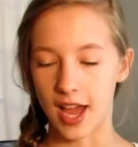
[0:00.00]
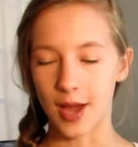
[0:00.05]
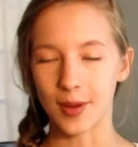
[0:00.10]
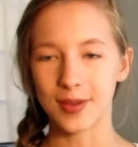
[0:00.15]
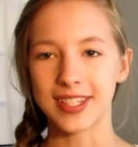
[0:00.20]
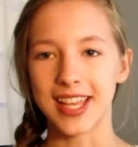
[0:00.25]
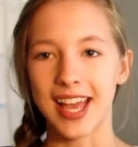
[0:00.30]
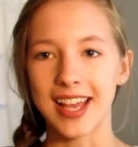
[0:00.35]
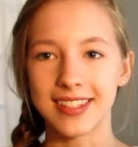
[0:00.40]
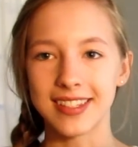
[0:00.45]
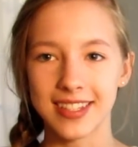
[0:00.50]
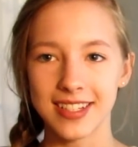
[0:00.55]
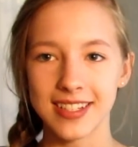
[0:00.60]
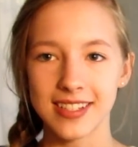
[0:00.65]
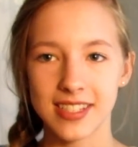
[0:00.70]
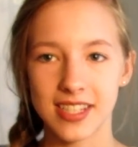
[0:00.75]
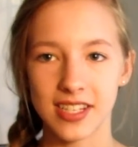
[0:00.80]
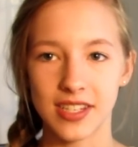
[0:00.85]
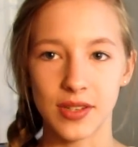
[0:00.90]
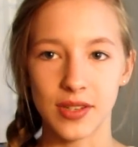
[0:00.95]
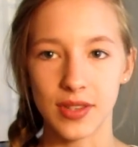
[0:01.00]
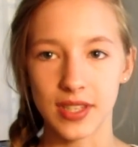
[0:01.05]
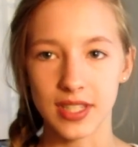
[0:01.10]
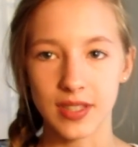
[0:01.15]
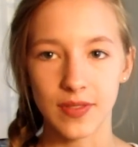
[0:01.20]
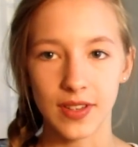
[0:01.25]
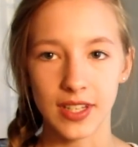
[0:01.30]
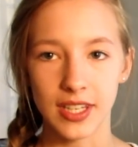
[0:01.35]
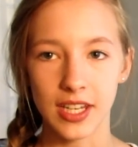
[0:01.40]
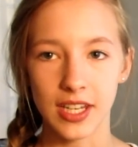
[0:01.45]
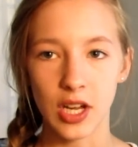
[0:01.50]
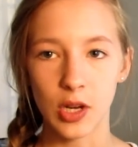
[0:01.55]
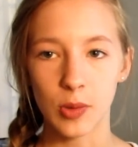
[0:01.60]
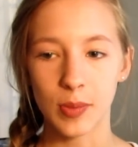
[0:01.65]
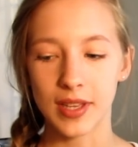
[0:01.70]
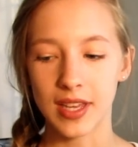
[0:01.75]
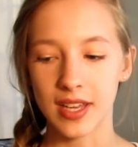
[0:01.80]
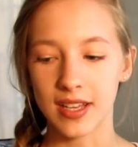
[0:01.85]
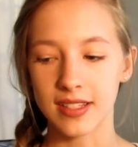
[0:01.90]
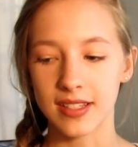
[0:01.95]
I was hesitant to do this video
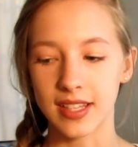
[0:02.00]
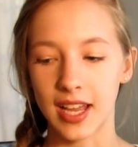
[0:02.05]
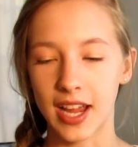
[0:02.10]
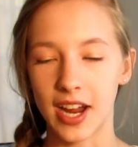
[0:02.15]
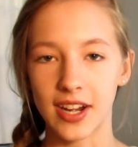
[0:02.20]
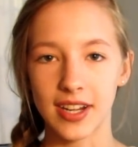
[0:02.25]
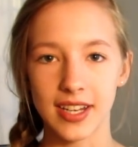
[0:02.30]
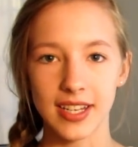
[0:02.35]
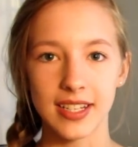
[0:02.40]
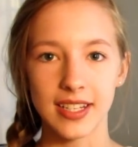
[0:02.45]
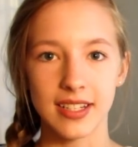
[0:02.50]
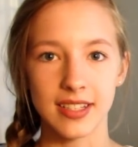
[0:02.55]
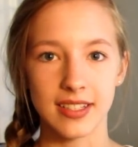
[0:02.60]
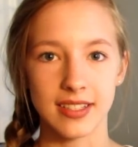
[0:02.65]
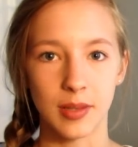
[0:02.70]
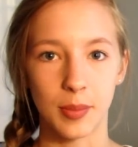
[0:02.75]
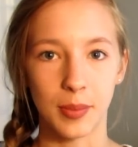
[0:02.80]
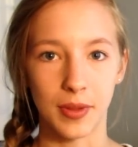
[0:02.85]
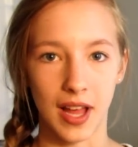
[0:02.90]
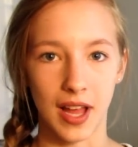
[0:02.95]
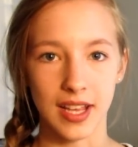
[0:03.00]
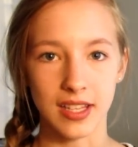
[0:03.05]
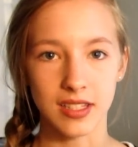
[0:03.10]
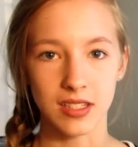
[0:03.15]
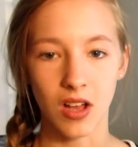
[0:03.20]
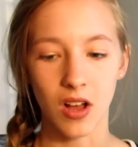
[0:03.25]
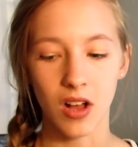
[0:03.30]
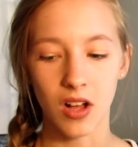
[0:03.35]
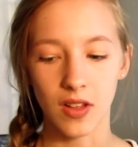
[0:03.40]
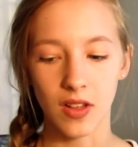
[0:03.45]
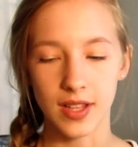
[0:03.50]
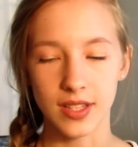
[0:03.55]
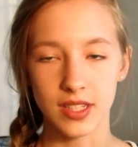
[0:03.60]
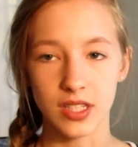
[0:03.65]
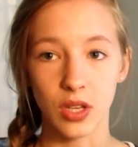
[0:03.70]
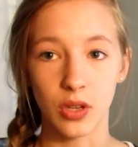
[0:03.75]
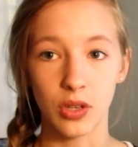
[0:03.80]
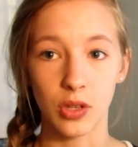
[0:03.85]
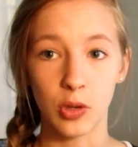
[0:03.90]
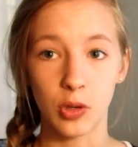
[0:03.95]
because I already did a supplies haul, and
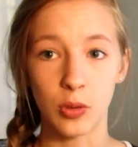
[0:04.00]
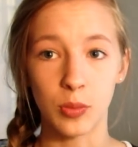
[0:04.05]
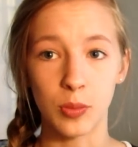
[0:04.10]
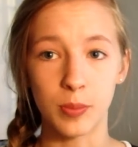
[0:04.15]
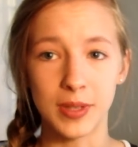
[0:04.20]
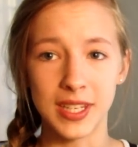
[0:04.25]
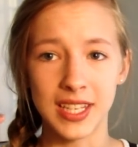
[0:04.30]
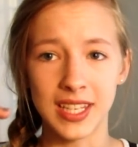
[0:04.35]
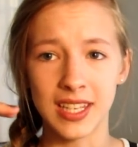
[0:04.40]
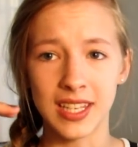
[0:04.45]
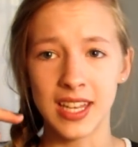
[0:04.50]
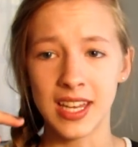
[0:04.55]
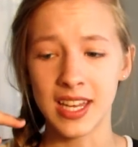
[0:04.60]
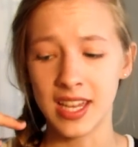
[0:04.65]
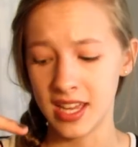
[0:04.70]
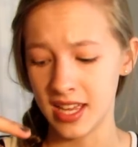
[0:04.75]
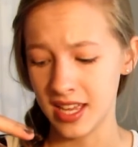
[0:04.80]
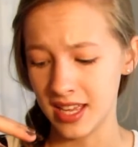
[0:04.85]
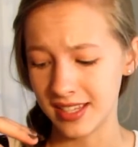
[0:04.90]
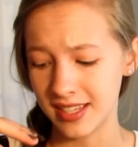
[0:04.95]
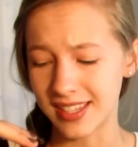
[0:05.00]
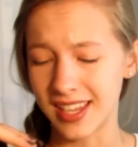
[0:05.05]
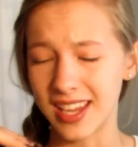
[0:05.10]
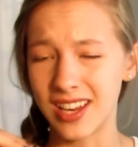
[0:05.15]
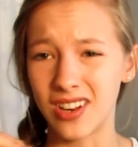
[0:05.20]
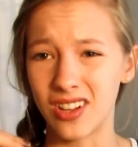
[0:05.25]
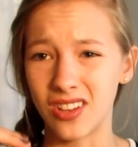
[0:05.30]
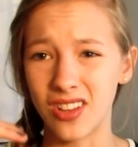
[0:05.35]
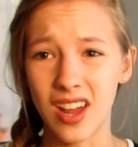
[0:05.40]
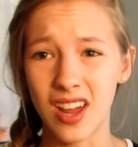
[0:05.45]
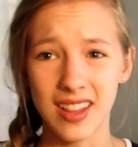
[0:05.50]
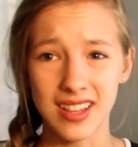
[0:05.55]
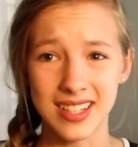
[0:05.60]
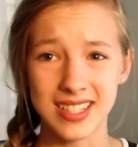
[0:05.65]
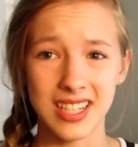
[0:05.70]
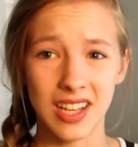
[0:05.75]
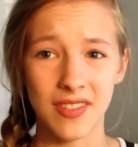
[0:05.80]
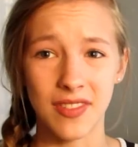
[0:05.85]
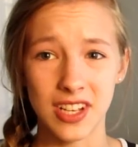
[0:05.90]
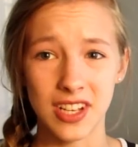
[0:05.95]
so you'll be seeing a lot of the
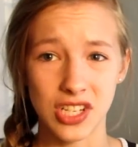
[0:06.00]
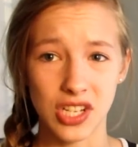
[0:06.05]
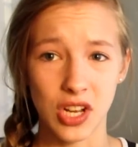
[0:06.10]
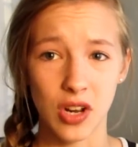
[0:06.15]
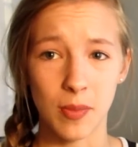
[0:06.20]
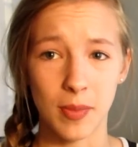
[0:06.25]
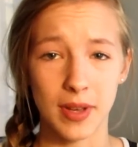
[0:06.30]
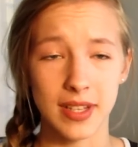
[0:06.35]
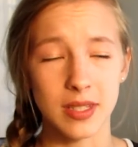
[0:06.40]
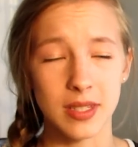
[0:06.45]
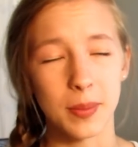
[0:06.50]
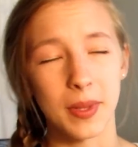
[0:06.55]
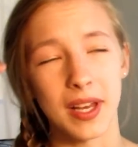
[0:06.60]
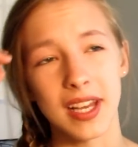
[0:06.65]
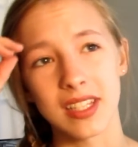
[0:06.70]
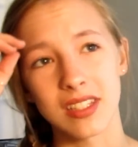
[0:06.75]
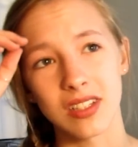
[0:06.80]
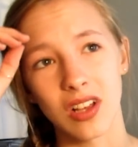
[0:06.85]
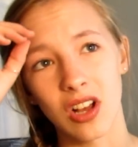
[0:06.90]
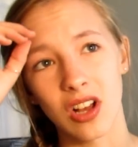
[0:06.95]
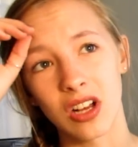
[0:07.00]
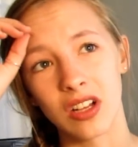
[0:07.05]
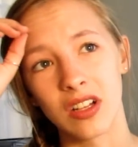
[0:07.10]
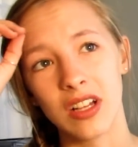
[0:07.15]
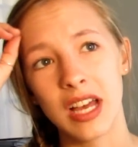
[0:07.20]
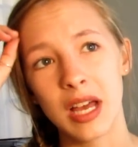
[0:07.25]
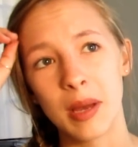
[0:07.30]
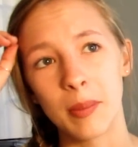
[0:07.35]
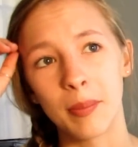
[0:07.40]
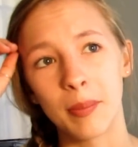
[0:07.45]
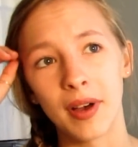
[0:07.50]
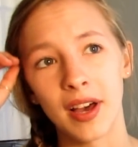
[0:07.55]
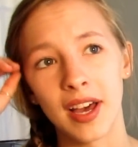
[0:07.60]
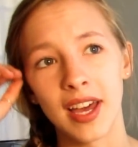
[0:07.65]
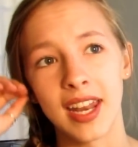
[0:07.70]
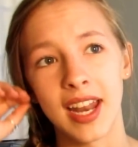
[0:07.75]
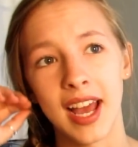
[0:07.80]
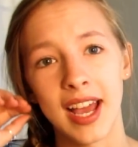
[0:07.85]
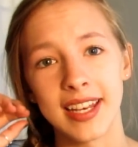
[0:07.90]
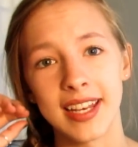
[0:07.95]
stuff I showed in my supplies haul,
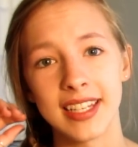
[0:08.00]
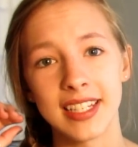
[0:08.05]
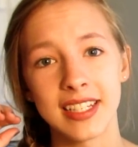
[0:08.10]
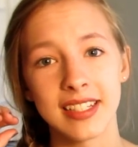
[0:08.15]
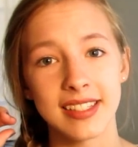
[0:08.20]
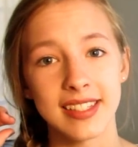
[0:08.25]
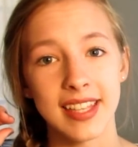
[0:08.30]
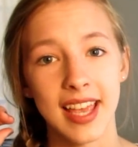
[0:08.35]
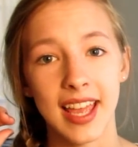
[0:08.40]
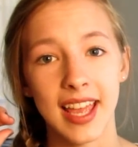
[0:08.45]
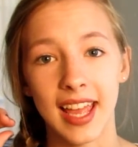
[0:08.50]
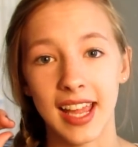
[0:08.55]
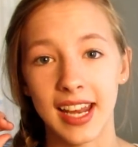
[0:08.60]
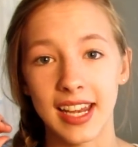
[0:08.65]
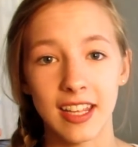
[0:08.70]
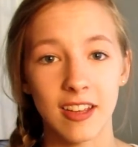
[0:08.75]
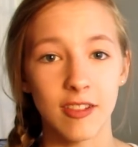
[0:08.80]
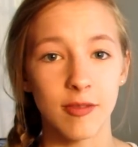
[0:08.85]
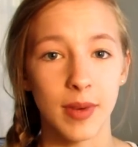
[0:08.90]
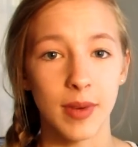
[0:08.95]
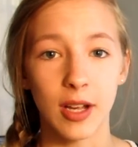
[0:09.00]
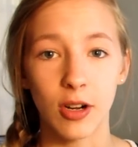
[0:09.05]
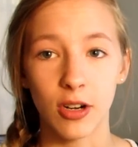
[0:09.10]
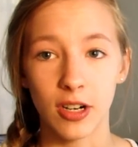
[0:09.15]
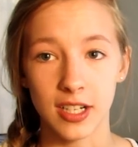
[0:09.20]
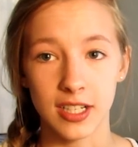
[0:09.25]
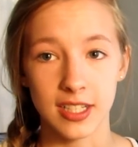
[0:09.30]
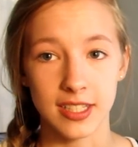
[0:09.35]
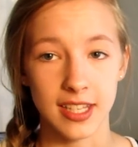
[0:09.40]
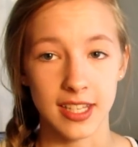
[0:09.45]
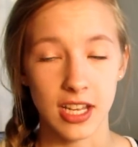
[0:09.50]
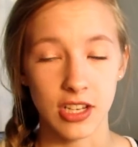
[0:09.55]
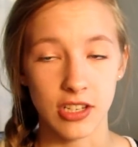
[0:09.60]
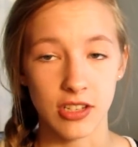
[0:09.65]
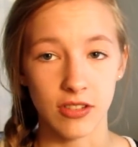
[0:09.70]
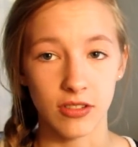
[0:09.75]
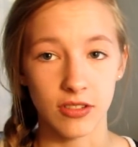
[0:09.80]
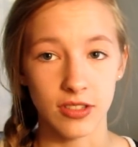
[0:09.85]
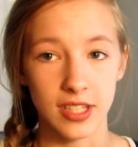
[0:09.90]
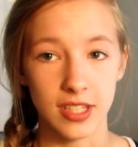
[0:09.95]
but I didn't say any of my
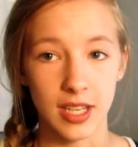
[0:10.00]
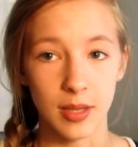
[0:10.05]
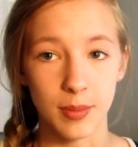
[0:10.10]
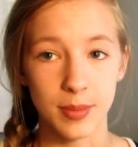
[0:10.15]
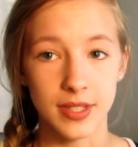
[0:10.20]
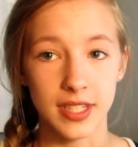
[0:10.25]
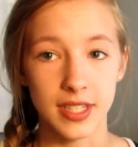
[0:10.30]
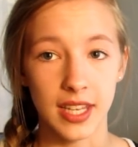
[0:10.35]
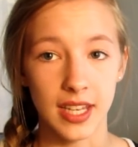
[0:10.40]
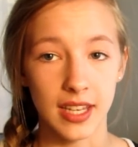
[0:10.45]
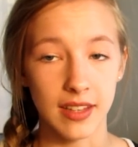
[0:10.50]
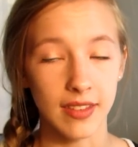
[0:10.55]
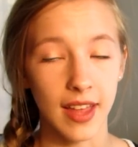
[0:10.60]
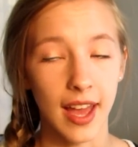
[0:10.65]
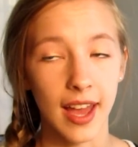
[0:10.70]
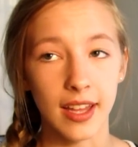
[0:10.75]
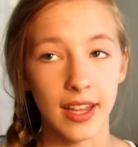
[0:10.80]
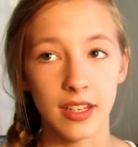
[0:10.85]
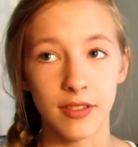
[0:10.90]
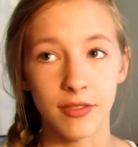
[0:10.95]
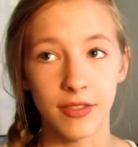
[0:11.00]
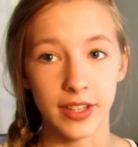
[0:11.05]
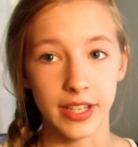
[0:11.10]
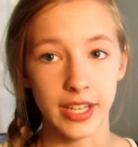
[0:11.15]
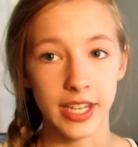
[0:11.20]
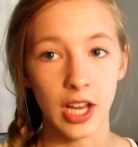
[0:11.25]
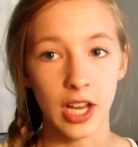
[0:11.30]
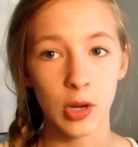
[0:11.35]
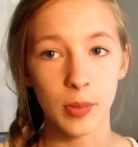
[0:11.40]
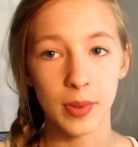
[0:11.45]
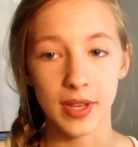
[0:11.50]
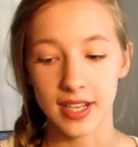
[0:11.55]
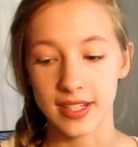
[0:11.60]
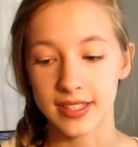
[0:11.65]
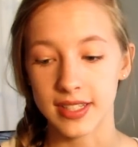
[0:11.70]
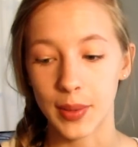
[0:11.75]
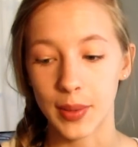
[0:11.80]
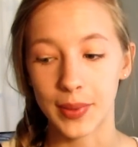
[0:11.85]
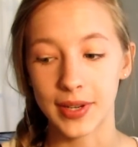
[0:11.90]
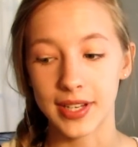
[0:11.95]
organizational tips in that video
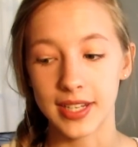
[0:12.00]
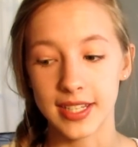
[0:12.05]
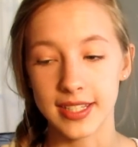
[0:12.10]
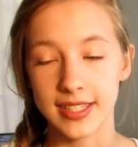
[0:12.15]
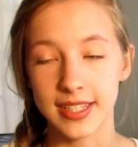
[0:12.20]
because I wanted to